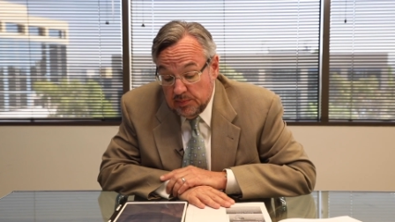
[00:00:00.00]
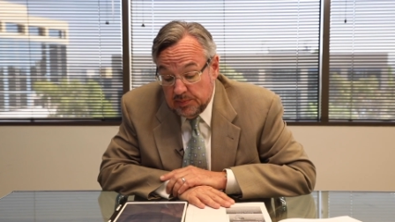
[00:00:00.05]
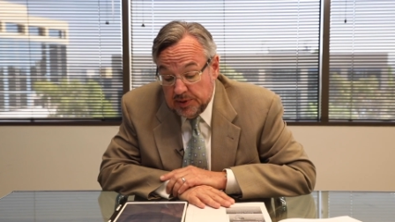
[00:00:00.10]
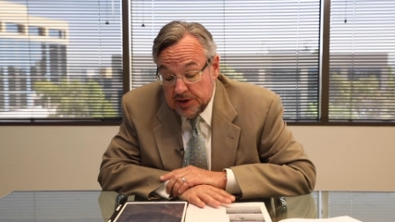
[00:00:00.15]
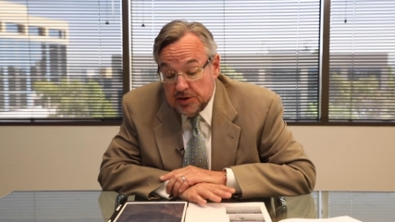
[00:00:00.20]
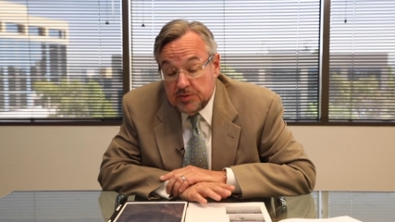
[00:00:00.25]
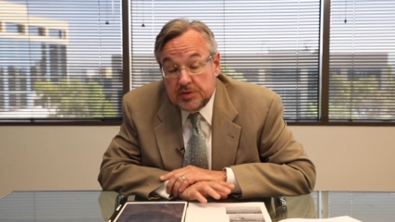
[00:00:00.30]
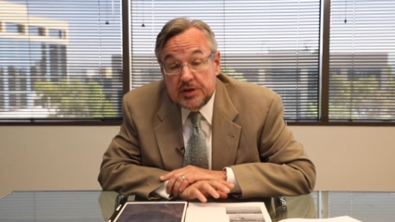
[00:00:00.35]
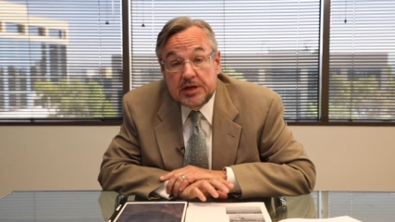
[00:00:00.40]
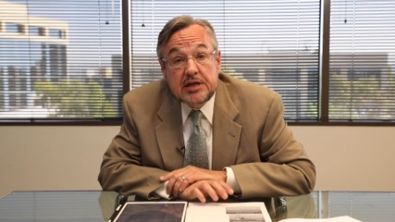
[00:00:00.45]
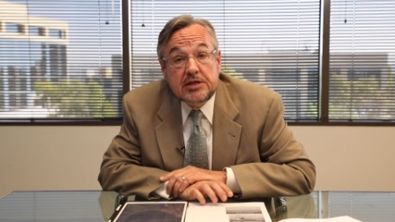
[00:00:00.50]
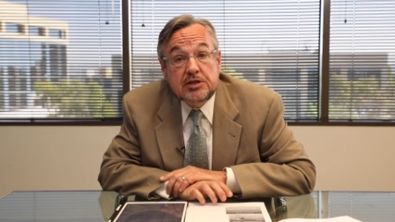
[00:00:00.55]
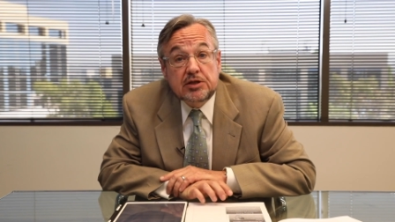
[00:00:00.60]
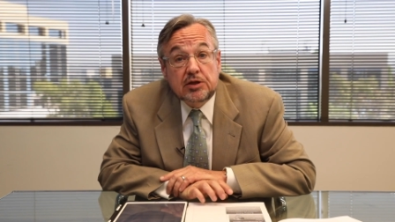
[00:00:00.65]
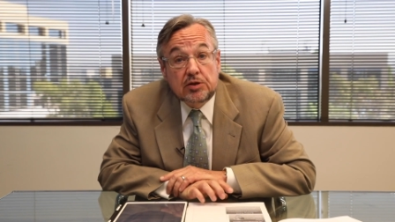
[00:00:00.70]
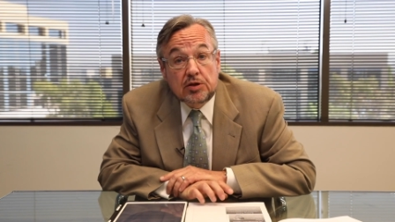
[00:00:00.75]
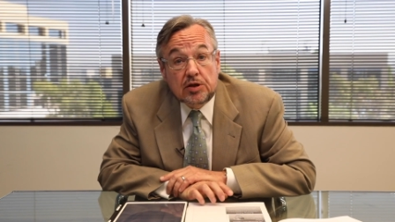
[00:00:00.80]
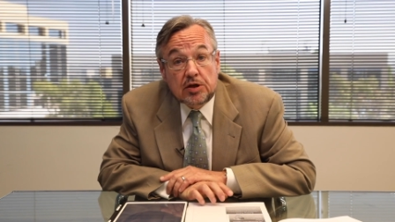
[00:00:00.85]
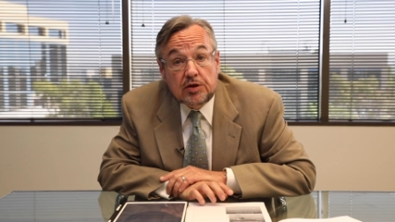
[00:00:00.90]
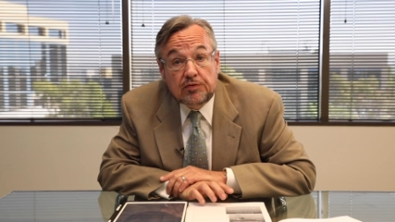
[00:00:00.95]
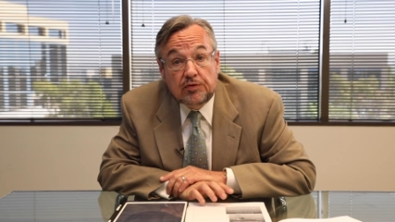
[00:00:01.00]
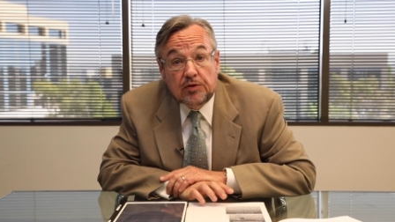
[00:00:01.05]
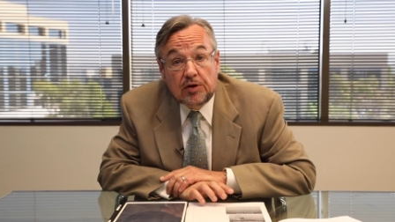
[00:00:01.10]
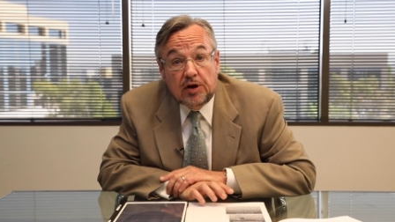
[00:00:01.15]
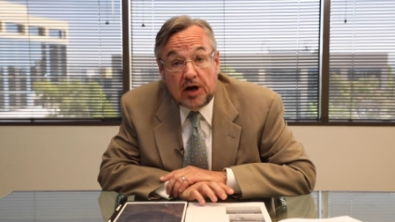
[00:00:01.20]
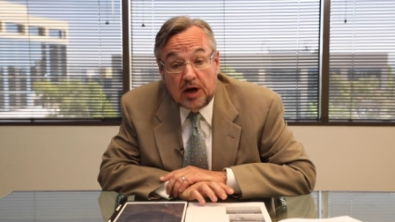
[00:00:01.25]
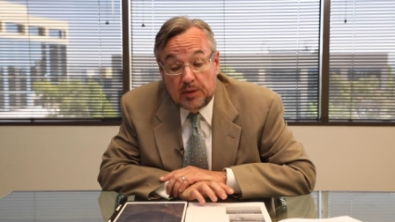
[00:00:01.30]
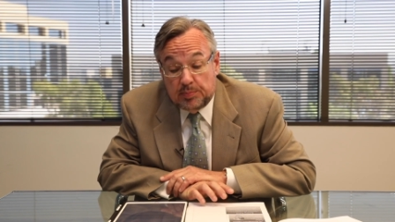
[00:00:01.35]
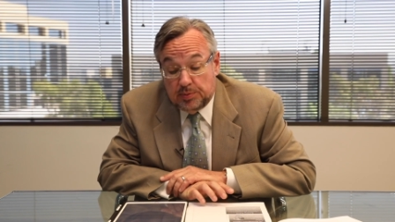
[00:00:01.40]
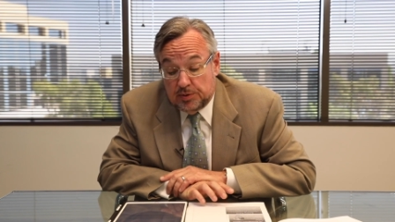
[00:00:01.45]
But you need to look for
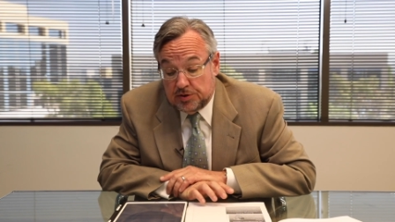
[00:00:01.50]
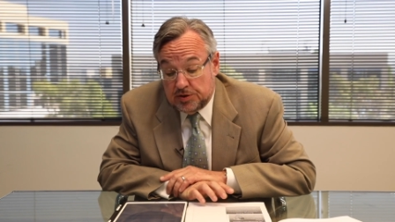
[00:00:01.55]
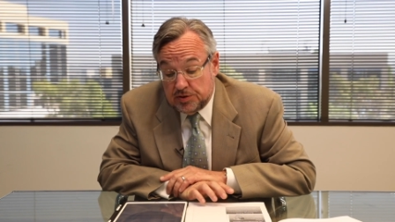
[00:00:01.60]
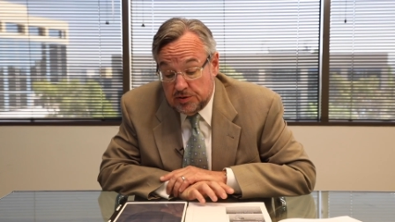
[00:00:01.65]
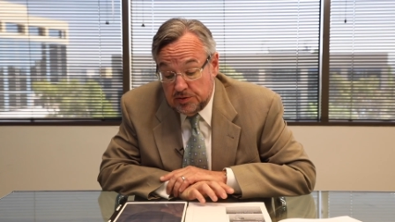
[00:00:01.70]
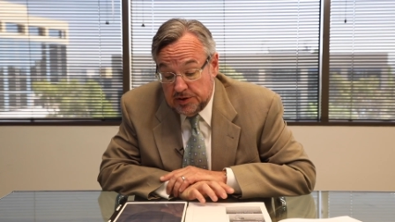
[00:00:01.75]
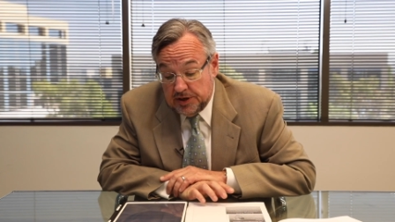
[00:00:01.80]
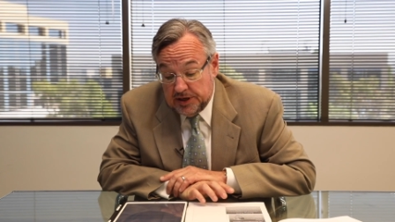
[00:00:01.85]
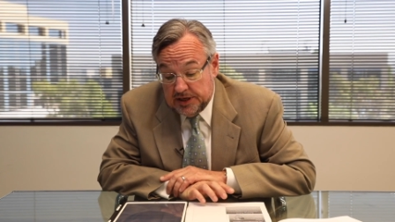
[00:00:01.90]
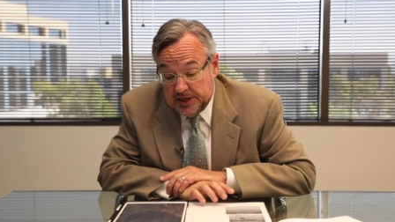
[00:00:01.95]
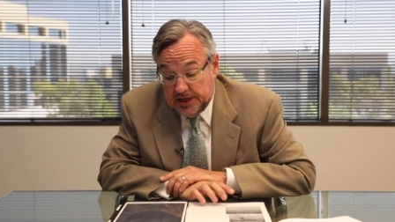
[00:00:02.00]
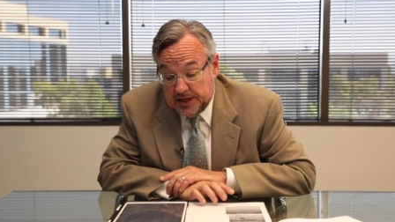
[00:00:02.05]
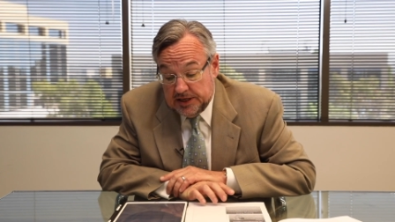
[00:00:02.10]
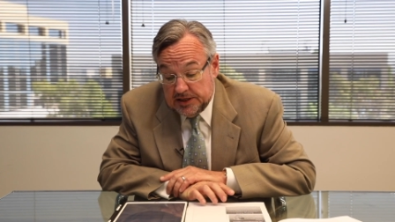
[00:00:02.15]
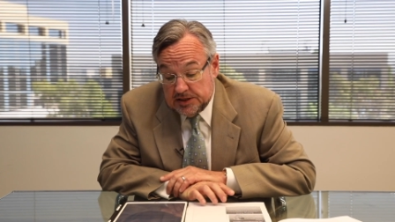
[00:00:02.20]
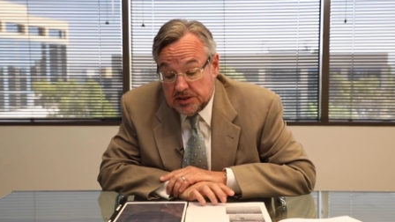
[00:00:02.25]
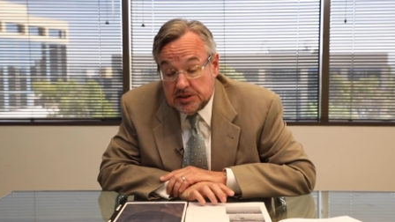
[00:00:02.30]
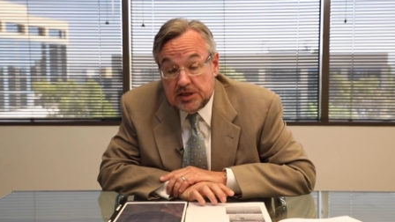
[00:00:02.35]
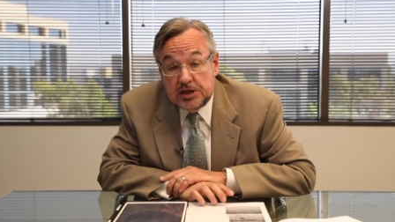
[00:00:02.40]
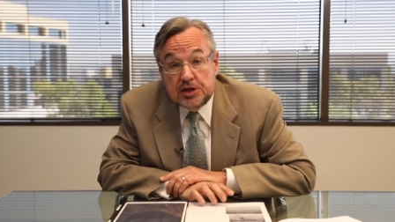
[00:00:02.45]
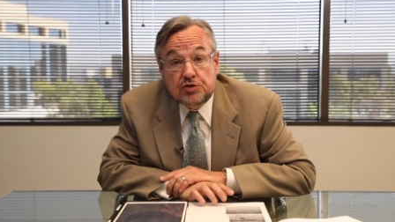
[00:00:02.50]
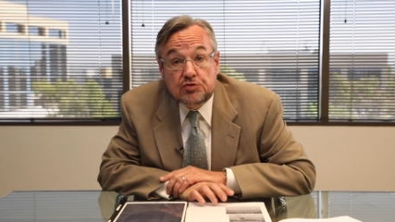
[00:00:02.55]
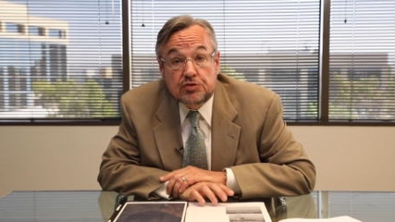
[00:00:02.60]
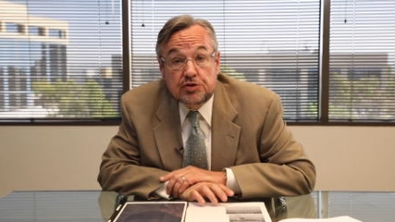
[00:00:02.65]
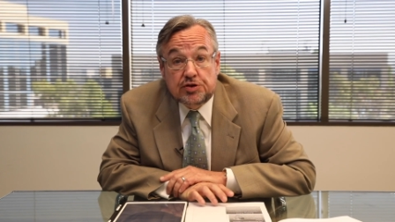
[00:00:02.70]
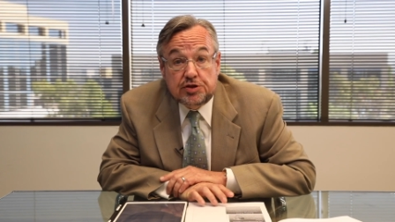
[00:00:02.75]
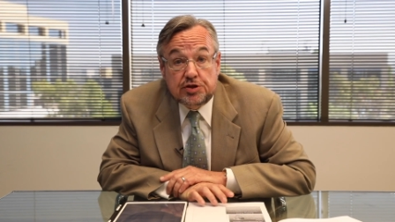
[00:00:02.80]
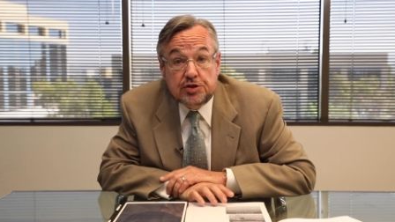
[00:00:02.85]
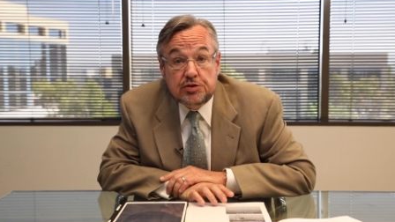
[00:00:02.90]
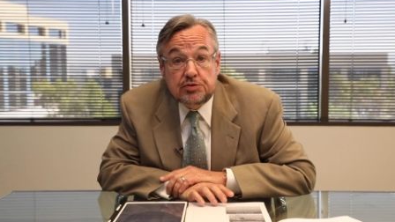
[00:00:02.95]
opportunities to
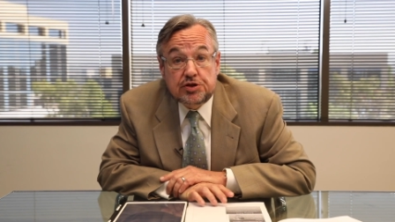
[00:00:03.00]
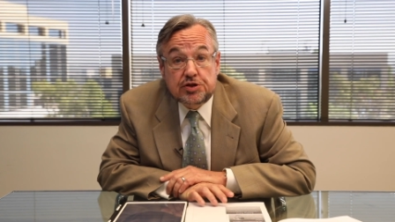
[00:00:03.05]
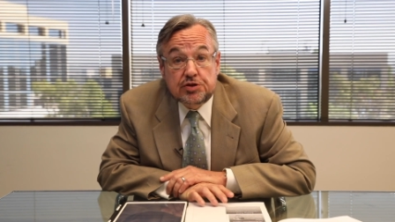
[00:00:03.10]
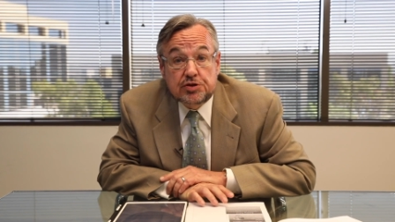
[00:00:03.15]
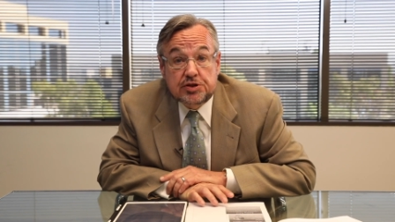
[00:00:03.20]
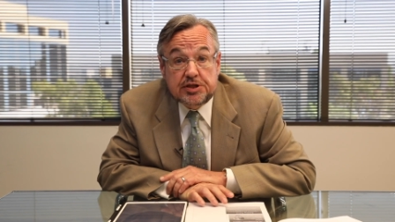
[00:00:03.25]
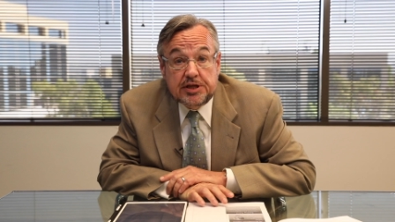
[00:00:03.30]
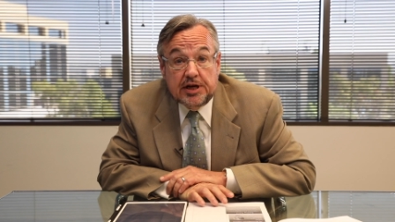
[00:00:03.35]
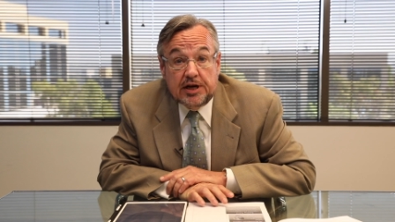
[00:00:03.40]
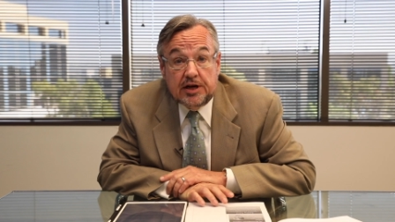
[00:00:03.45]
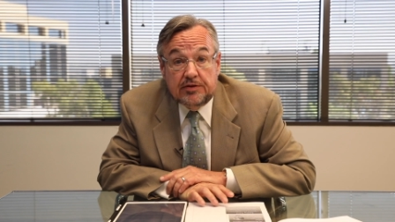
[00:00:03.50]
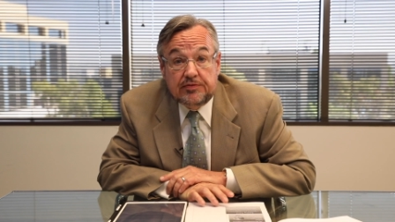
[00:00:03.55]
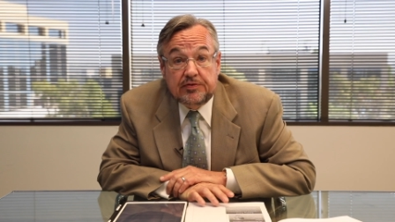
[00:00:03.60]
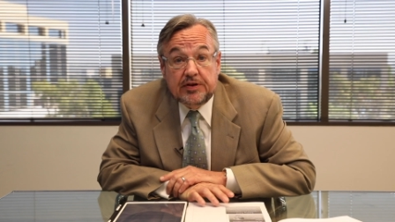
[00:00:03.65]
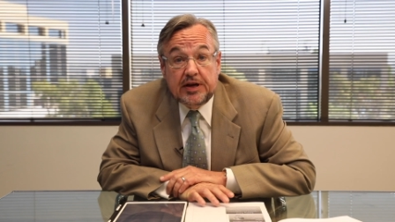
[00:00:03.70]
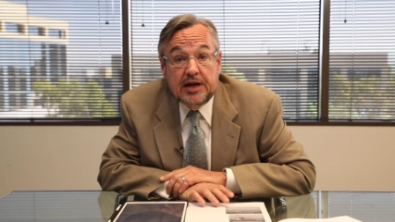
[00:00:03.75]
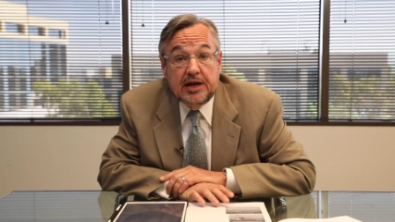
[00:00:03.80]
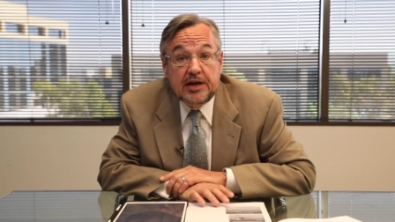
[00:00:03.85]
introduce yourself